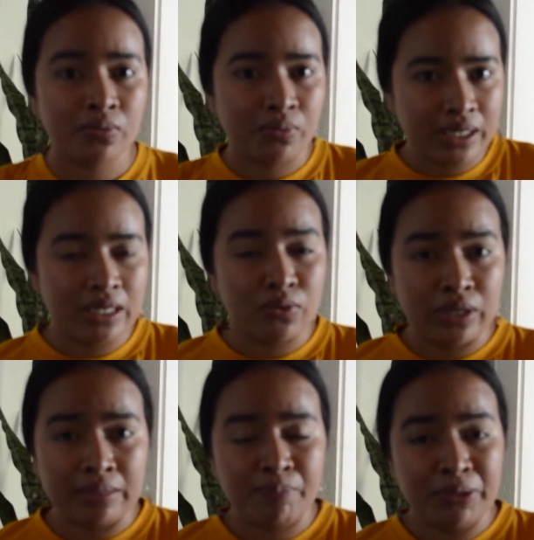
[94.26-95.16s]
we need to
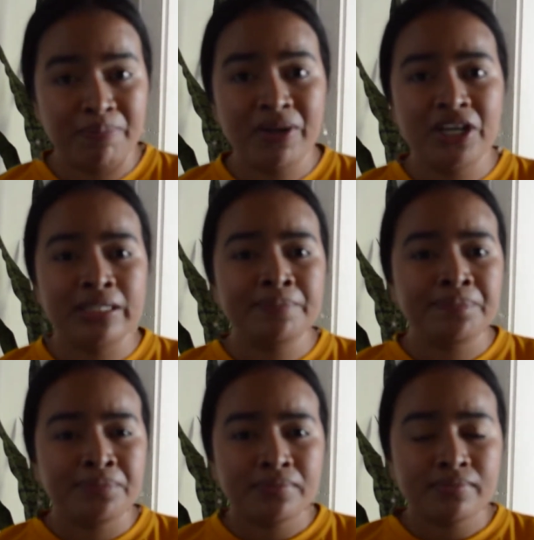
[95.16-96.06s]
get prepared
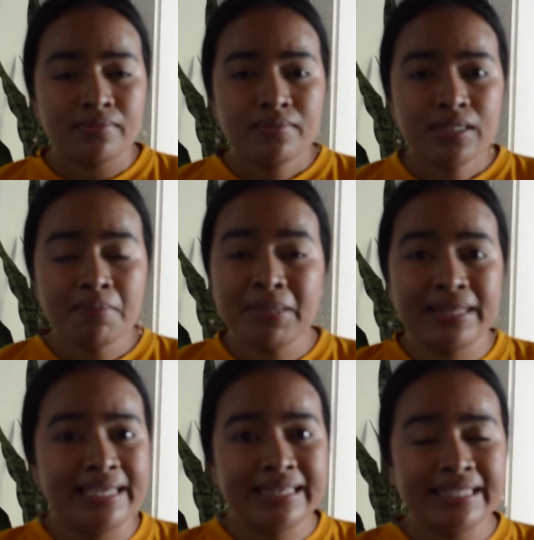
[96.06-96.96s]
but
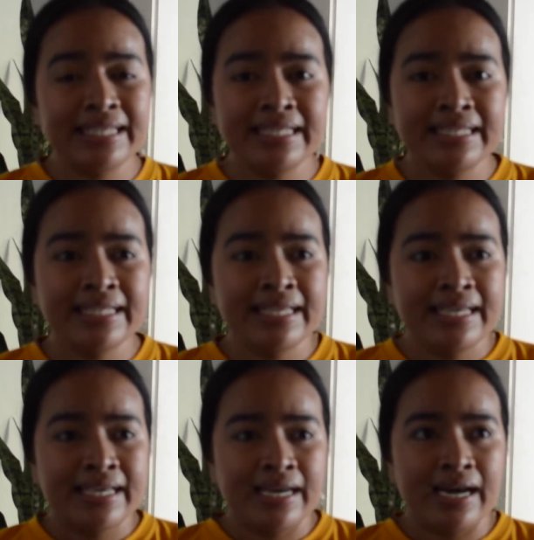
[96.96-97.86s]
they didn't
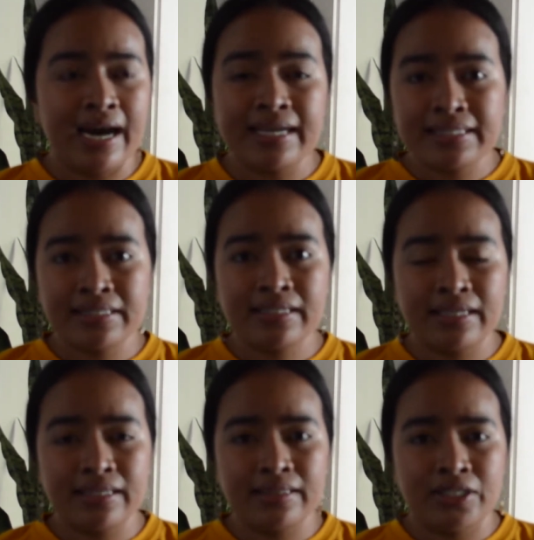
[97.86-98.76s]
ask
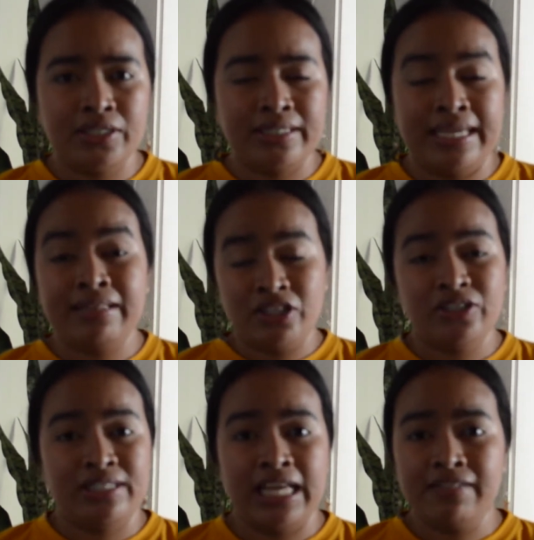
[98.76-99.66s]
their, they,
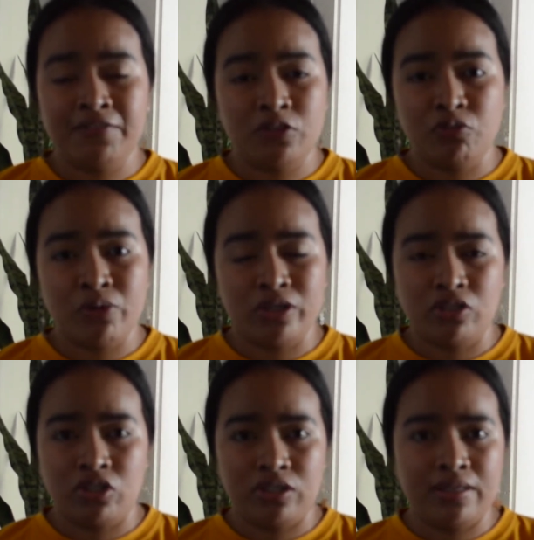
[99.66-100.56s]
themselves too
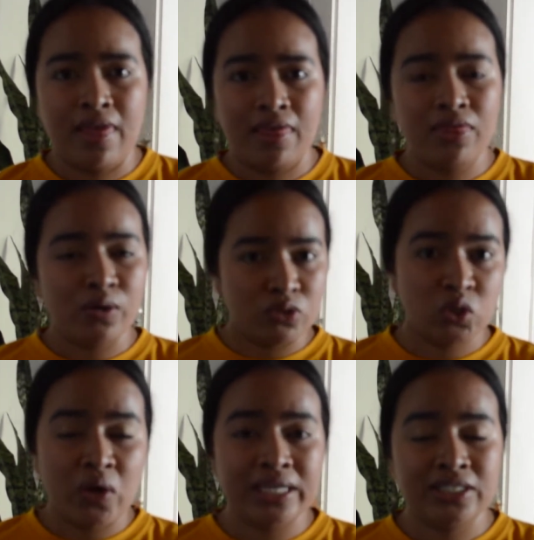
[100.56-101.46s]
much those
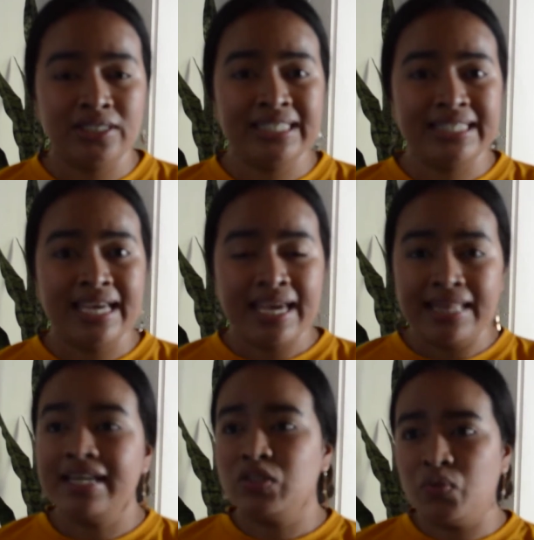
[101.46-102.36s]
questions
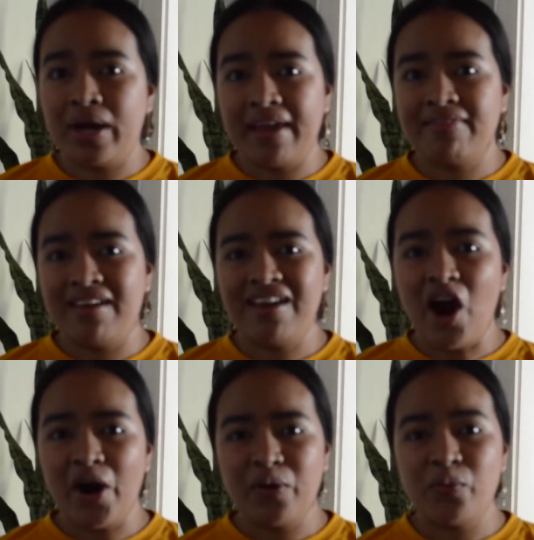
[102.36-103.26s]
that's why they
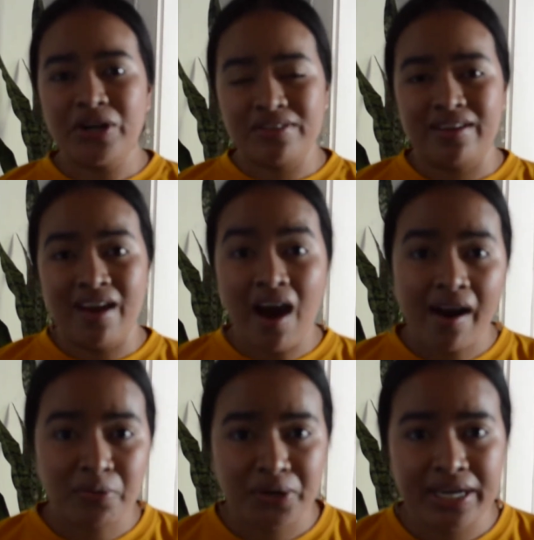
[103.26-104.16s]
are where they
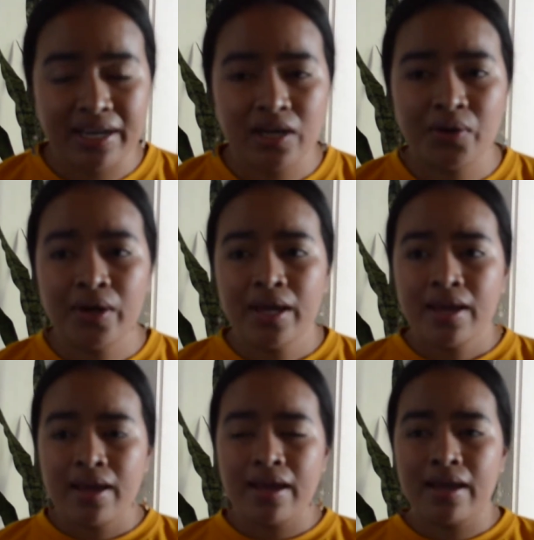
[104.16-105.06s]
are right now
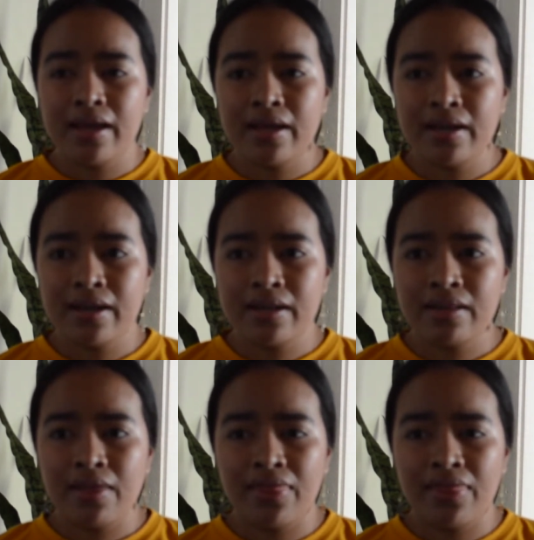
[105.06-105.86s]
and